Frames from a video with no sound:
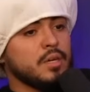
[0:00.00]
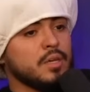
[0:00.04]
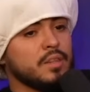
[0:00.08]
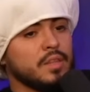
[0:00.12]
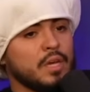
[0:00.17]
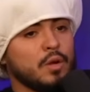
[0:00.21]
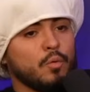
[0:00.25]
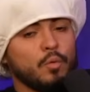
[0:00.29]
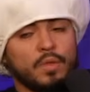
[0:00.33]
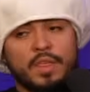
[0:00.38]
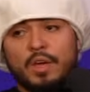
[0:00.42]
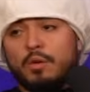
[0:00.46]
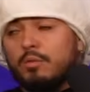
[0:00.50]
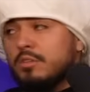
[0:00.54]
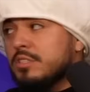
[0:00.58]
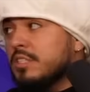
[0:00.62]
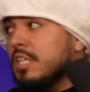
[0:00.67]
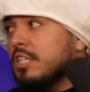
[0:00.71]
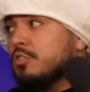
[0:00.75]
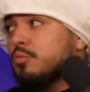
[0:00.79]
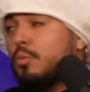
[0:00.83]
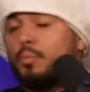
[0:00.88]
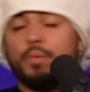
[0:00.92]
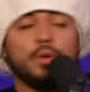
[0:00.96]
there was
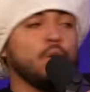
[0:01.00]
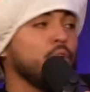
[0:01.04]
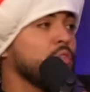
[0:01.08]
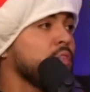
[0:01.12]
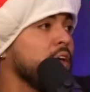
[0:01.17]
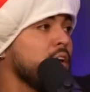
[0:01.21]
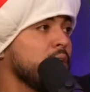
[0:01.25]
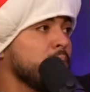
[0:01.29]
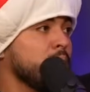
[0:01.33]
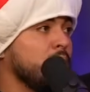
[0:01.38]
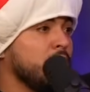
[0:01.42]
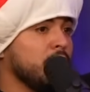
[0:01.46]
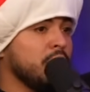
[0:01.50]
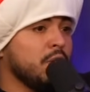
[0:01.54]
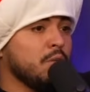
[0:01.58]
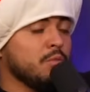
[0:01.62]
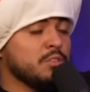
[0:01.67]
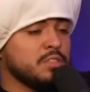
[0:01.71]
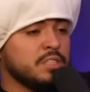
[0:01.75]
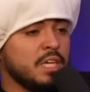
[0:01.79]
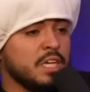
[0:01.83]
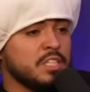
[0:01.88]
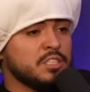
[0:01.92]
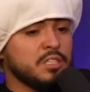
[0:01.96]
days when we all thought about it. There
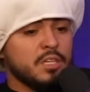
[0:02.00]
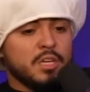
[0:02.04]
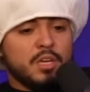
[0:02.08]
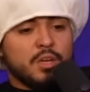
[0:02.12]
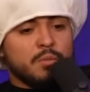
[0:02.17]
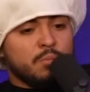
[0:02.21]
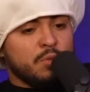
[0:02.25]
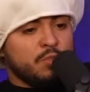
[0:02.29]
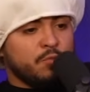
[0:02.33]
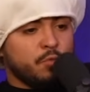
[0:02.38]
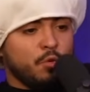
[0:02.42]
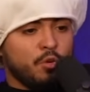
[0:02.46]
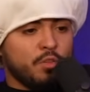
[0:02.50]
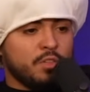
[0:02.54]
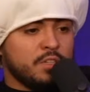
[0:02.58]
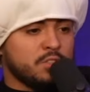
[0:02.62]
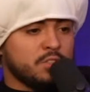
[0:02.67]
was days before